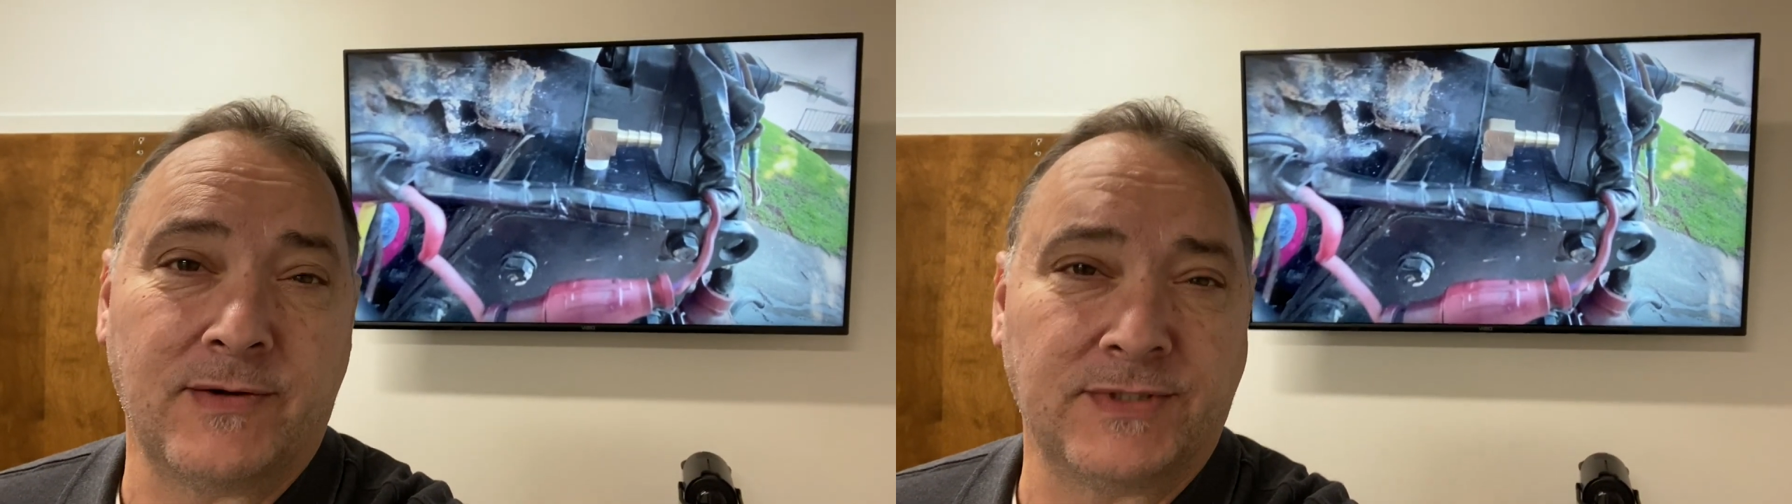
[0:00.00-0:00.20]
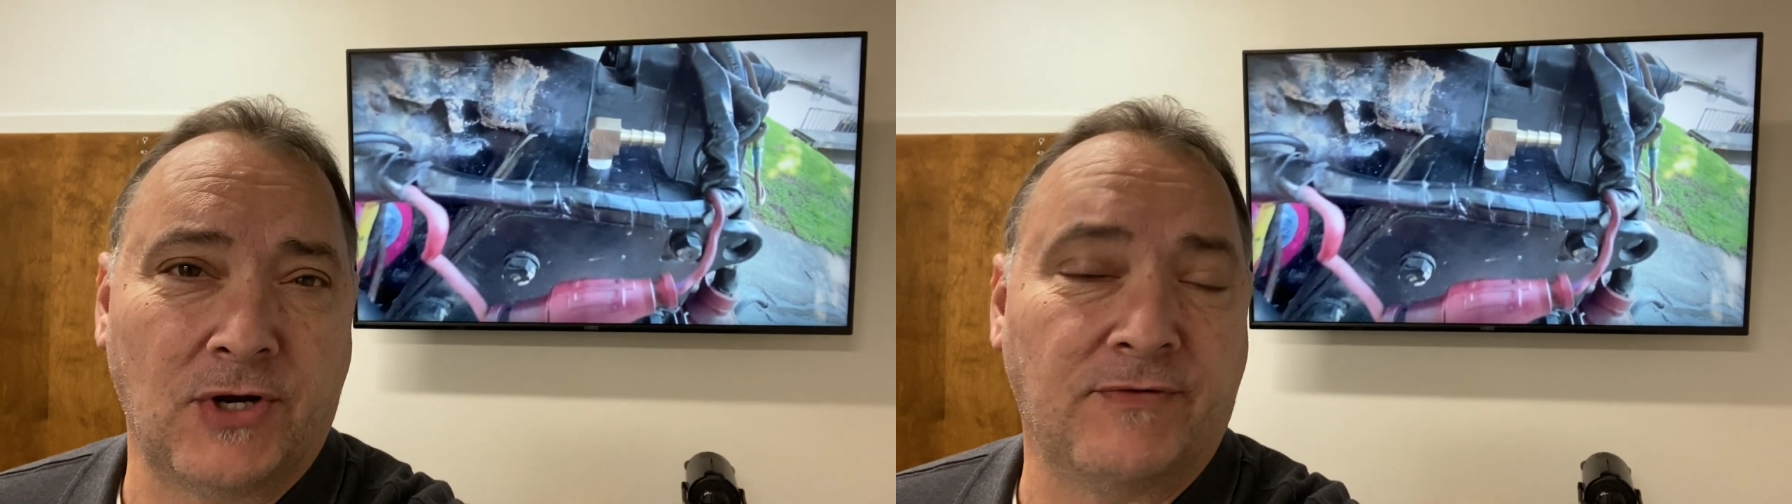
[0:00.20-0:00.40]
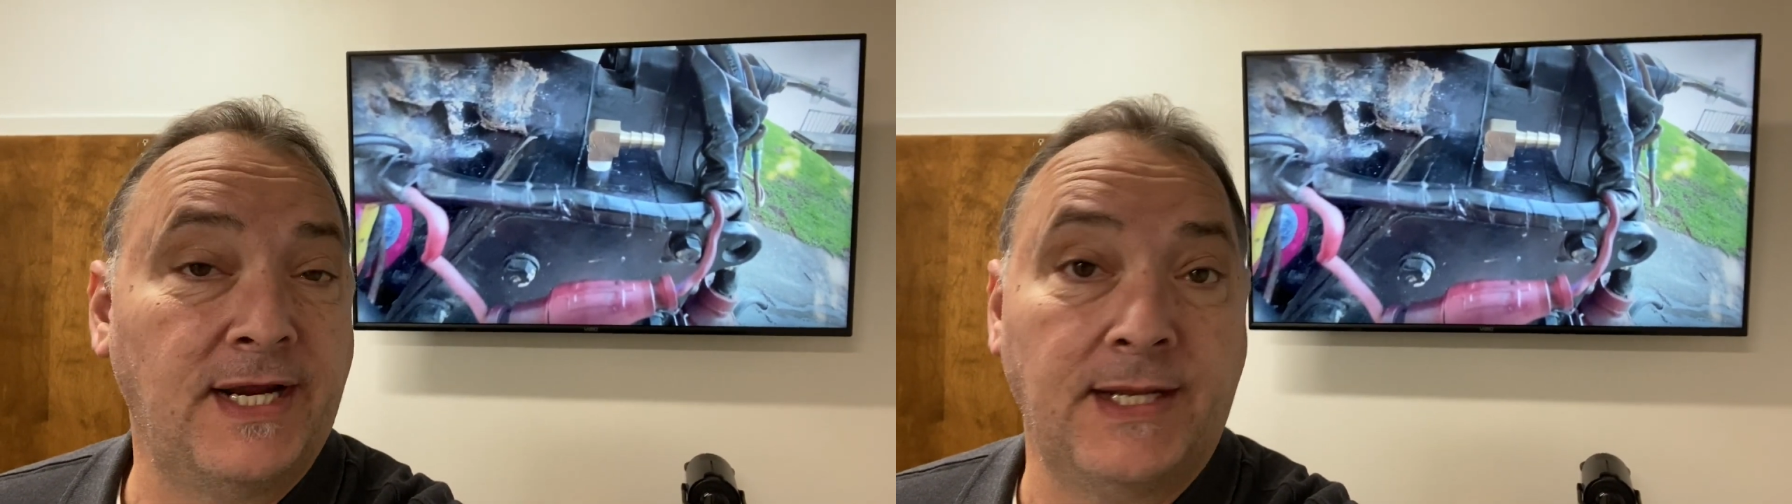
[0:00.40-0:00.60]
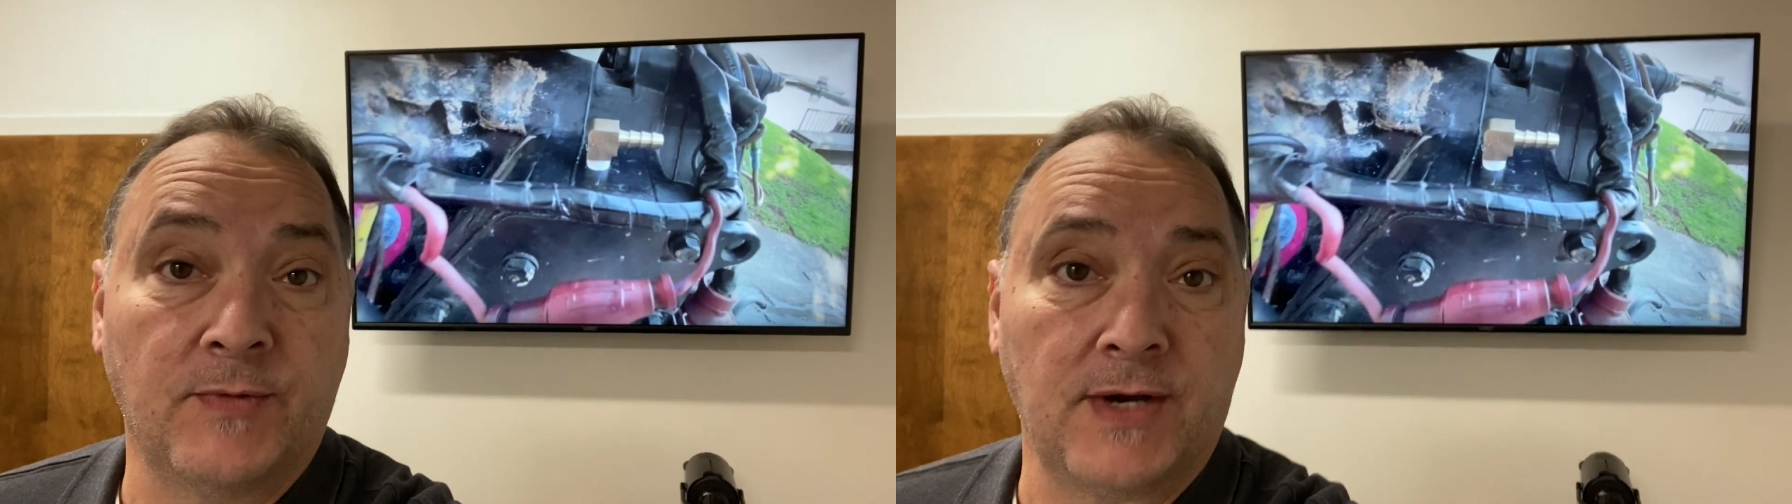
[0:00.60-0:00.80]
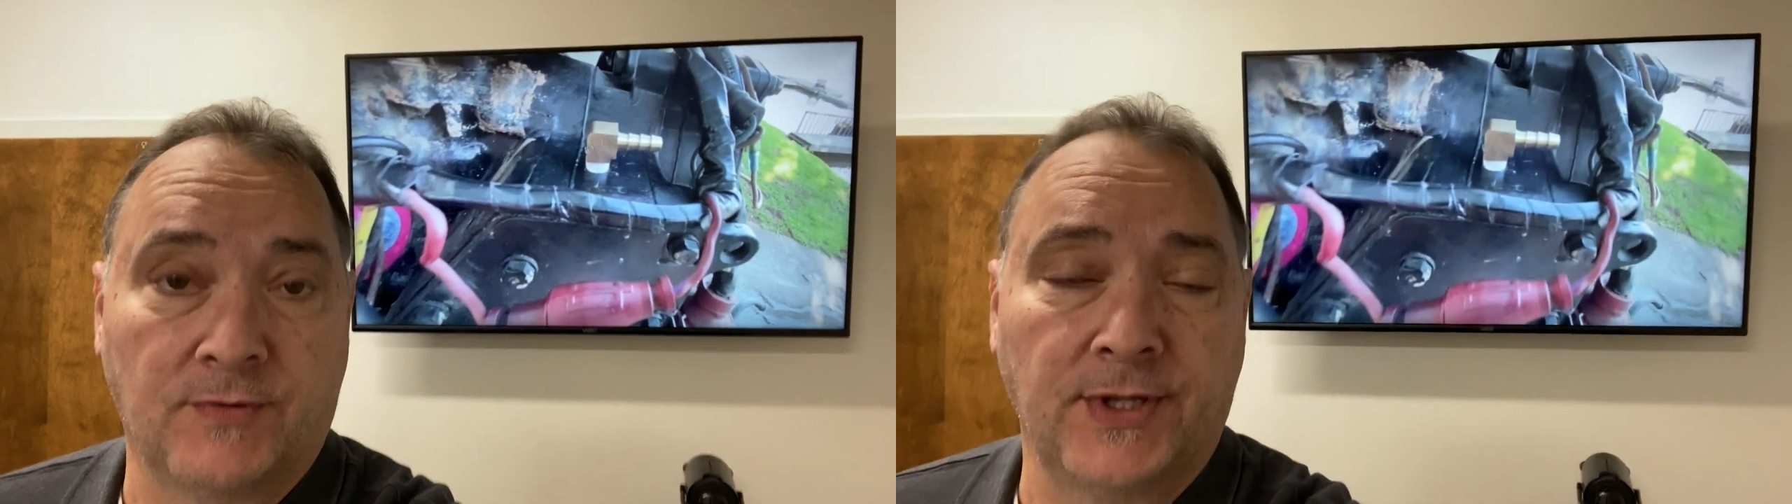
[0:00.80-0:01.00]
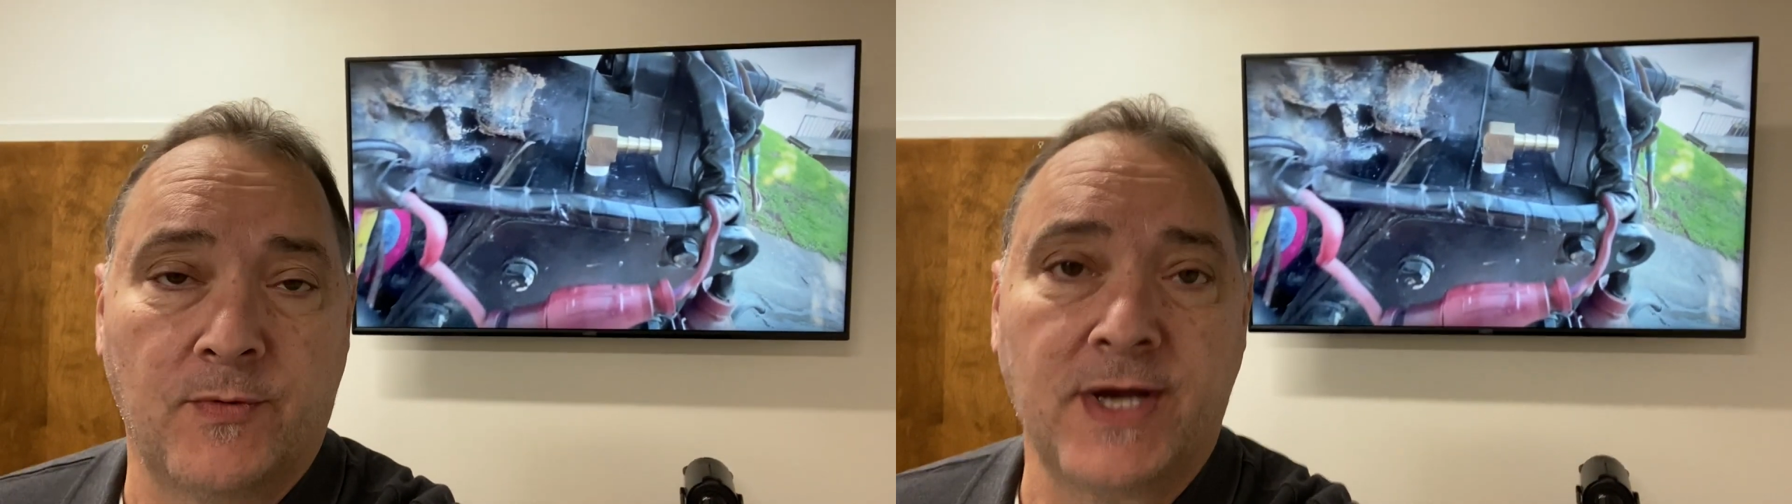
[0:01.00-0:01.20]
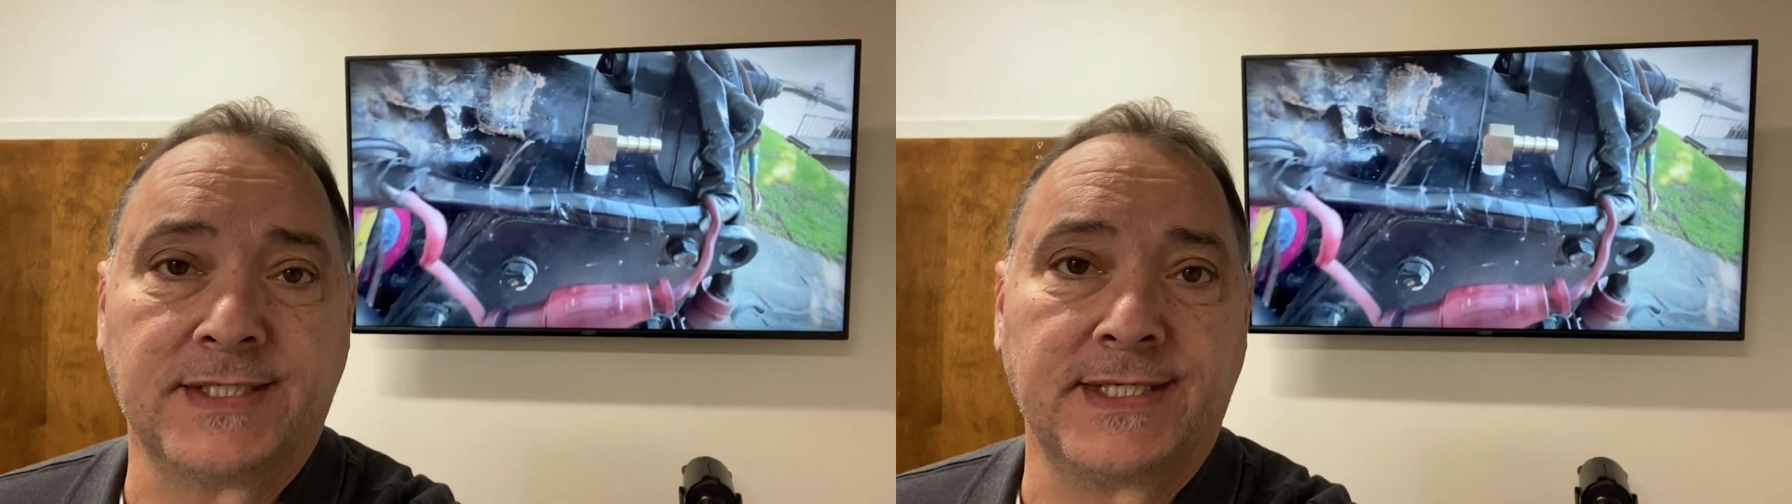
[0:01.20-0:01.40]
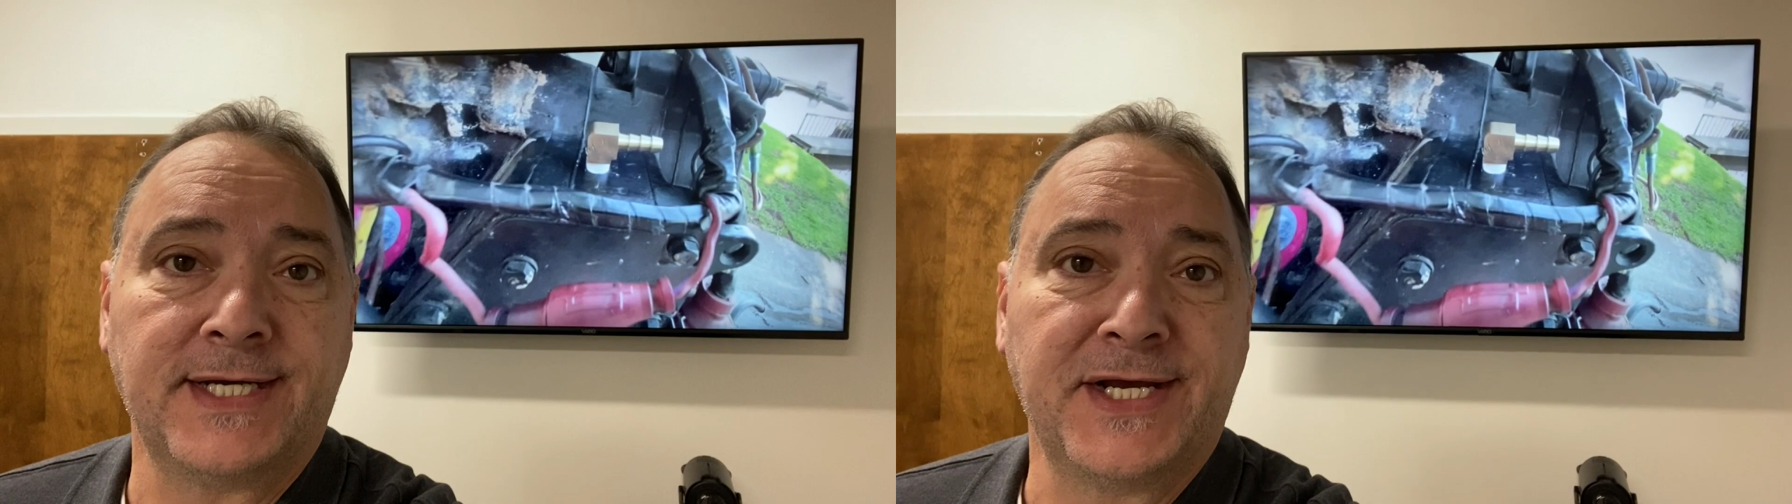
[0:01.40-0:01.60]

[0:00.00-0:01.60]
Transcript: was overheating when it really wasn't.